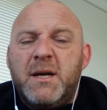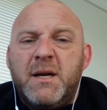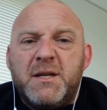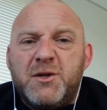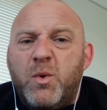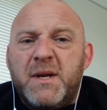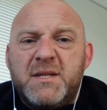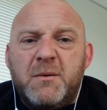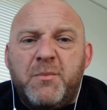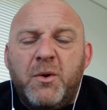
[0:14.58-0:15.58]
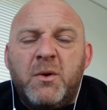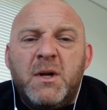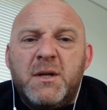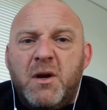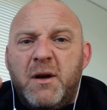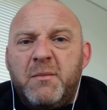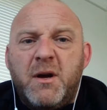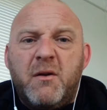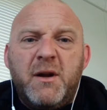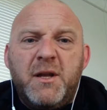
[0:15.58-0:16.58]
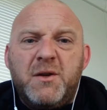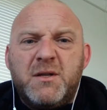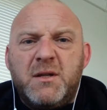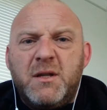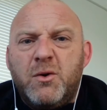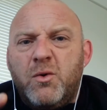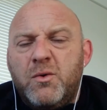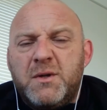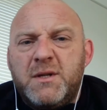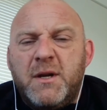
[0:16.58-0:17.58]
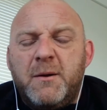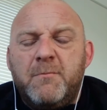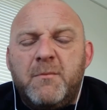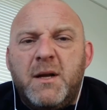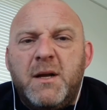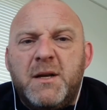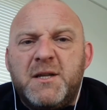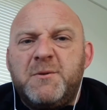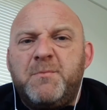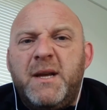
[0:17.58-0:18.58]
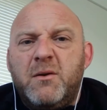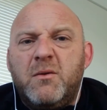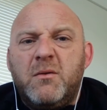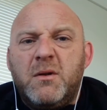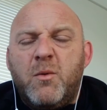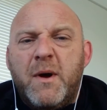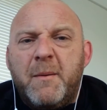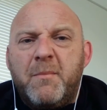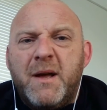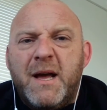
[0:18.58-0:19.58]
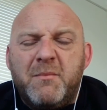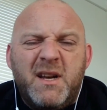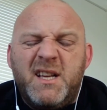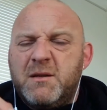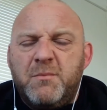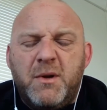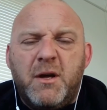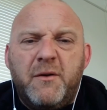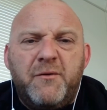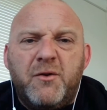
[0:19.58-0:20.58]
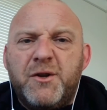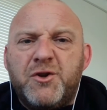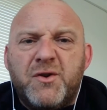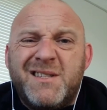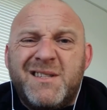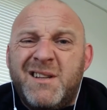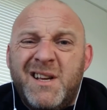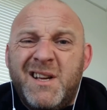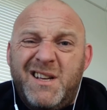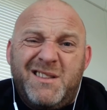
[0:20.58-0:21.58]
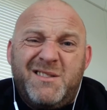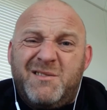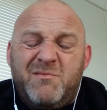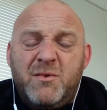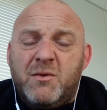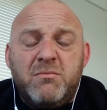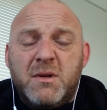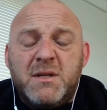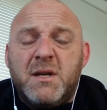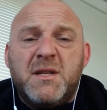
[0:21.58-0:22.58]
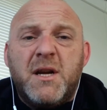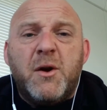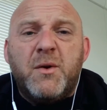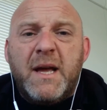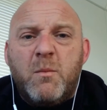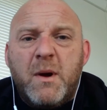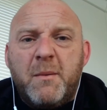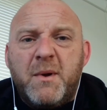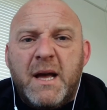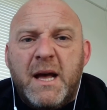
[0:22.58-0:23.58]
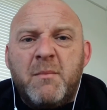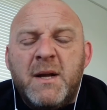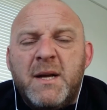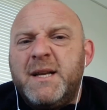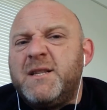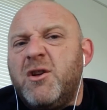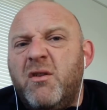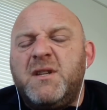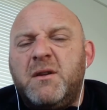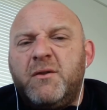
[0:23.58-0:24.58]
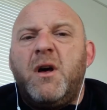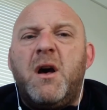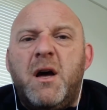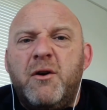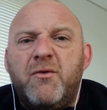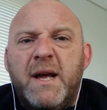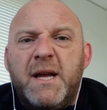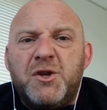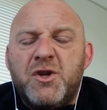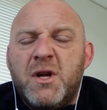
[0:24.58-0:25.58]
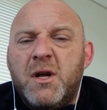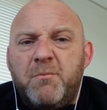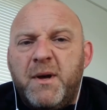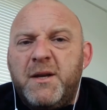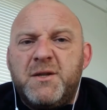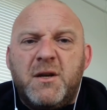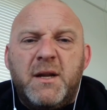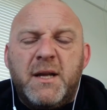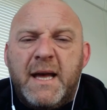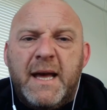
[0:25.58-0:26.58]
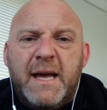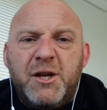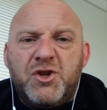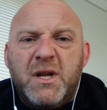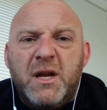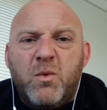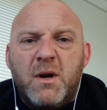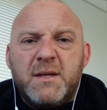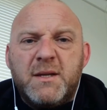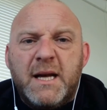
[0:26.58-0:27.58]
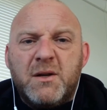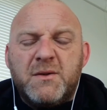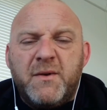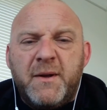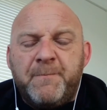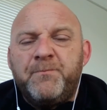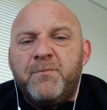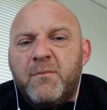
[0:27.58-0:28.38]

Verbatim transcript: It's quite simple. So I'm currently using the Ausdom uh, Speedle uh, webcam. The links are below if you're interested. It's it's it's an okay webcam. It's not obviously of the higher range, but you certainly get HD quality out of it.